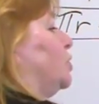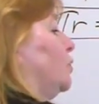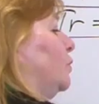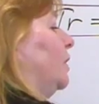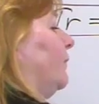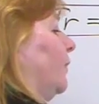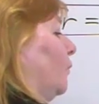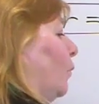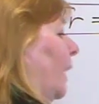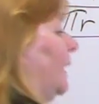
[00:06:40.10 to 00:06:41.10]
two
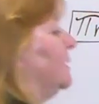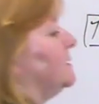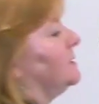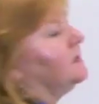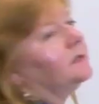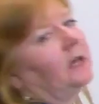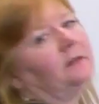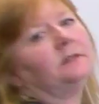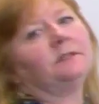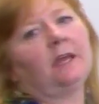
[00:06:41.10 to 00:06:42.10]
different ways to
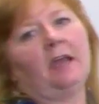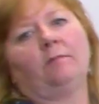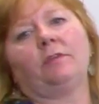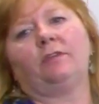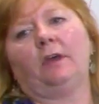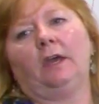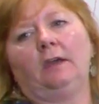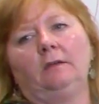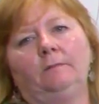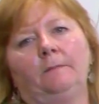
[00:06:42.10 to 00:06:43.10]
say the same
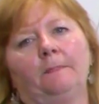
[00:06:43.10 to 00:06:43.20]
thing.